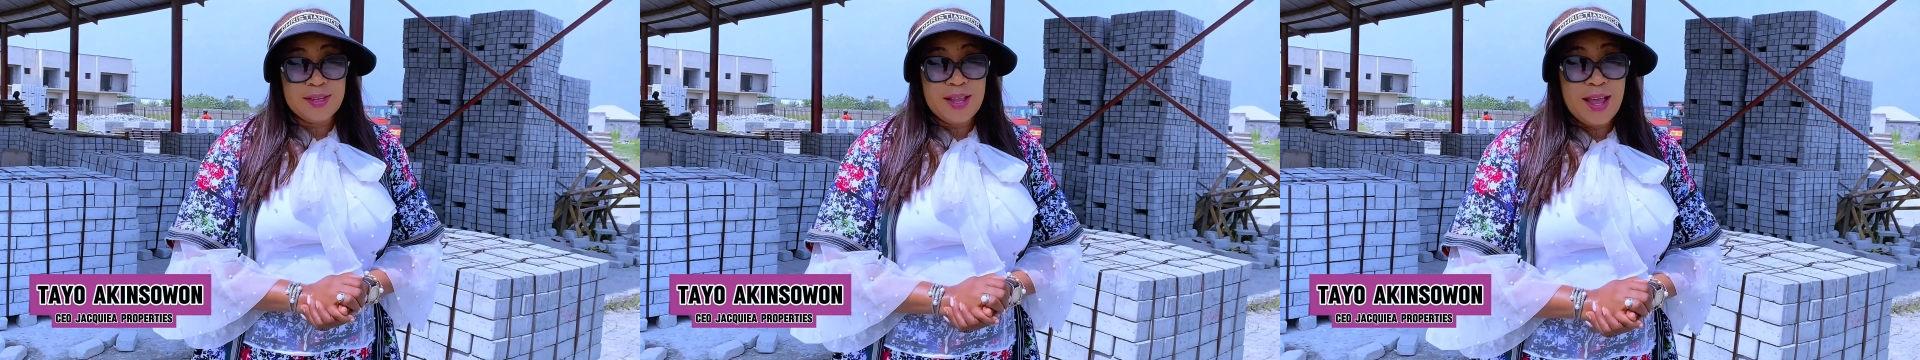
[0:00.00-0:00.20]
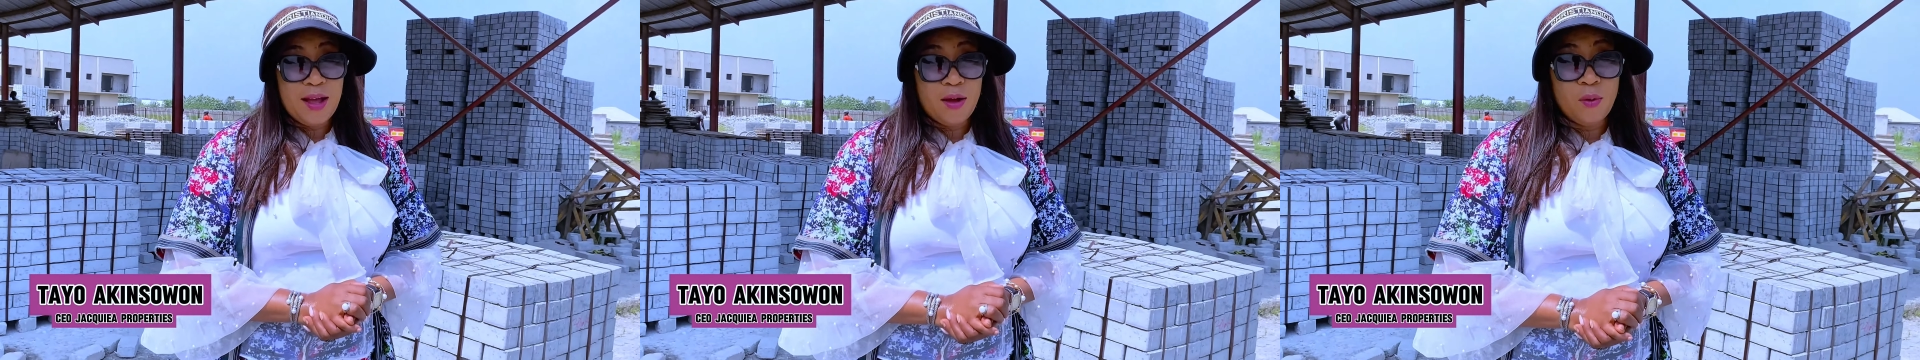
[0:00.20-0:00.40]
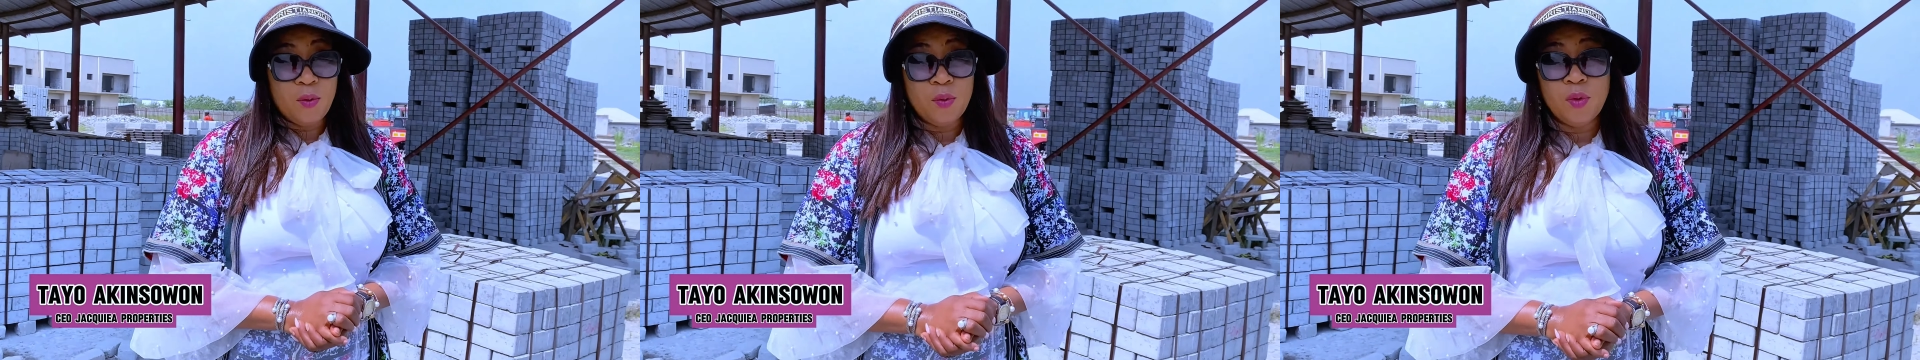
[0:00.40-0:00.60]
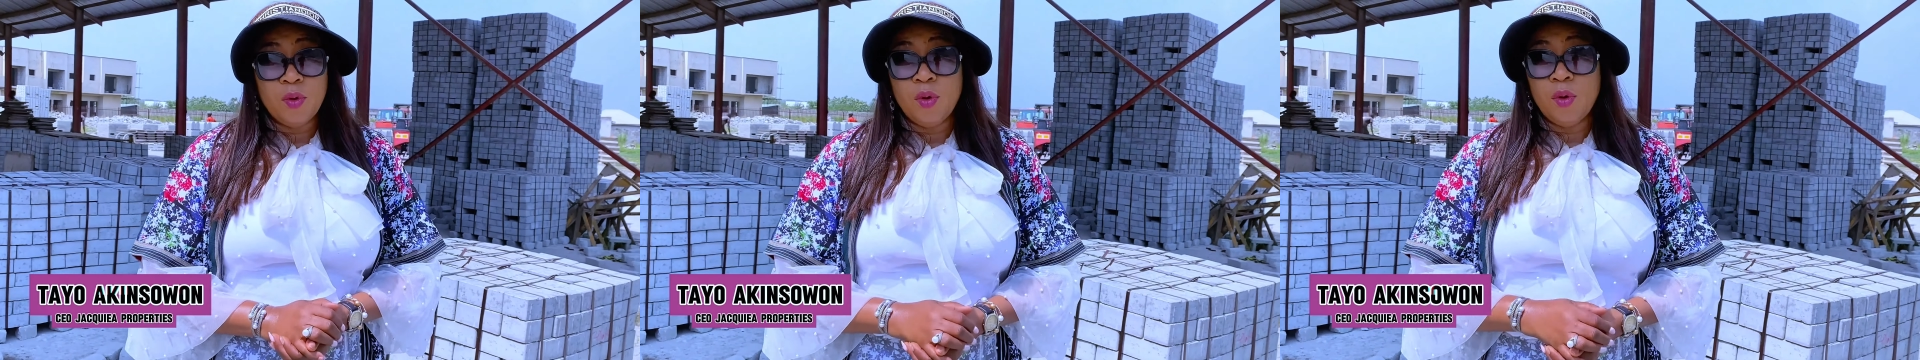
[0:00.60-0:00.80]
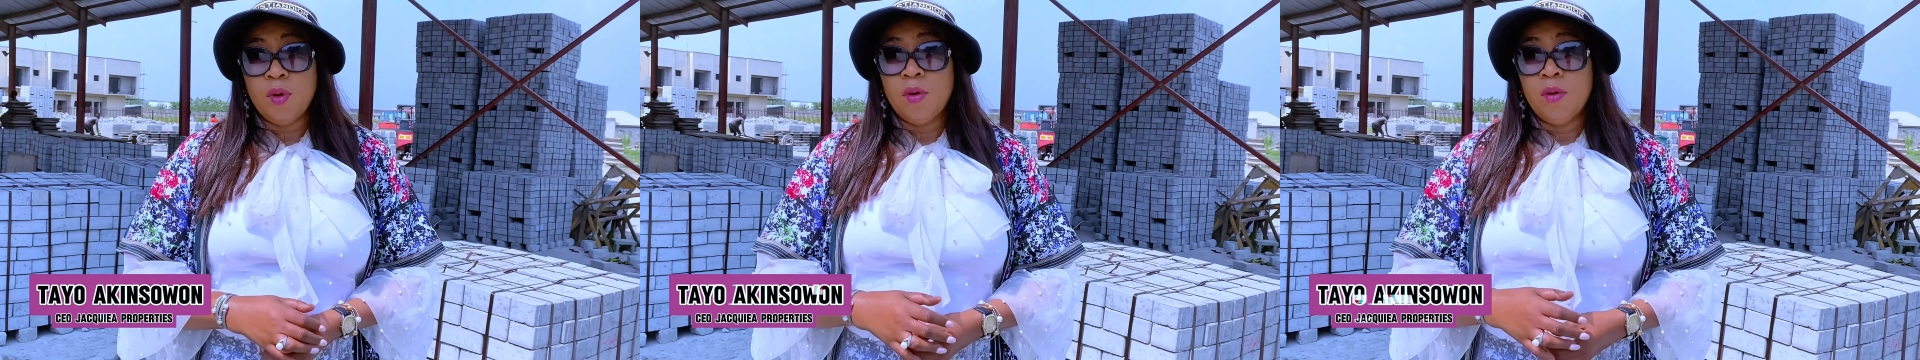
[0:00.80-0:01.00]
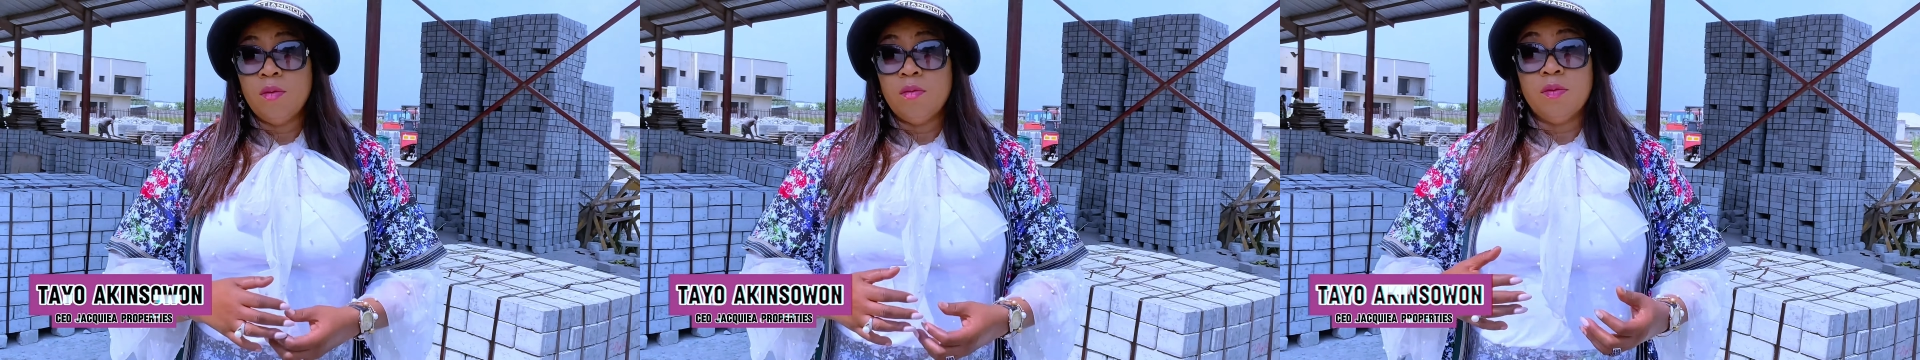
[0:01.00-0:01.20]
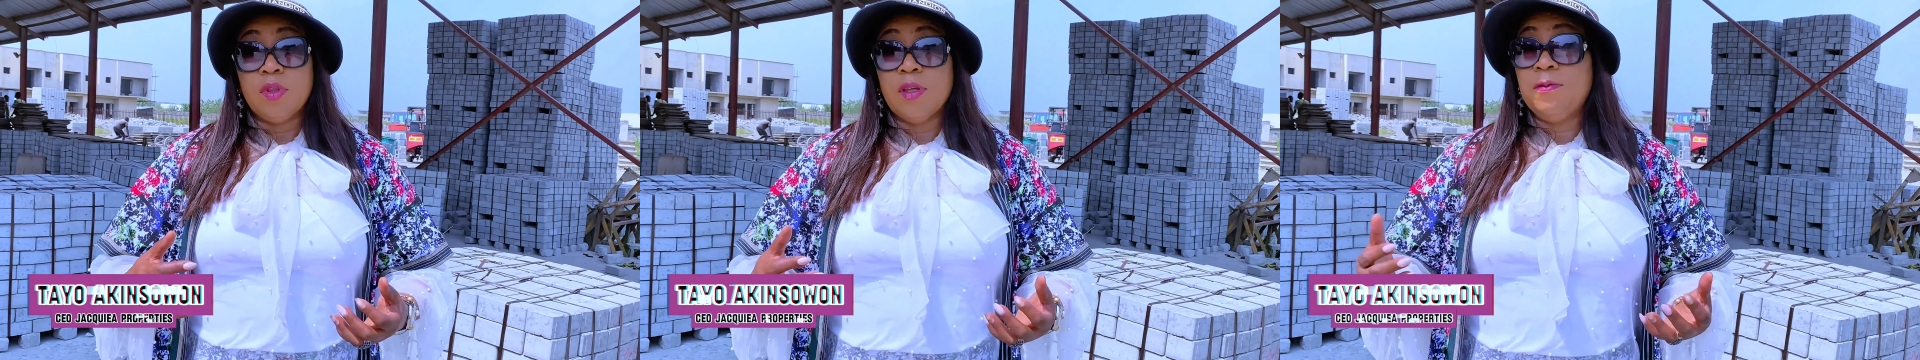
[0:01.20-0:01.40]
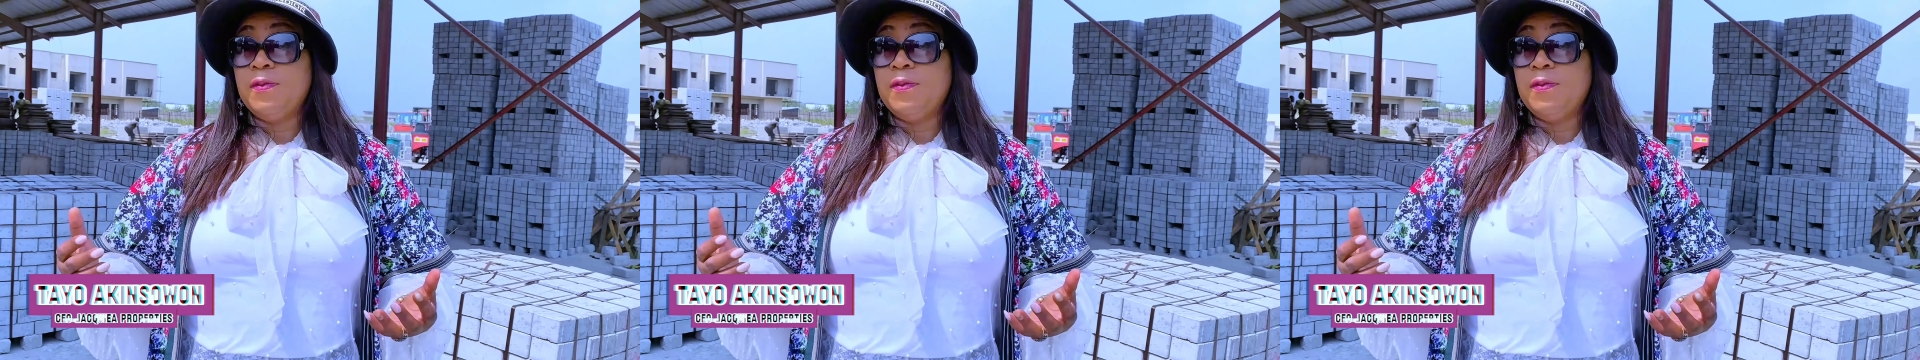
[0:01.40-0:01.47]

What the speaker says: now, the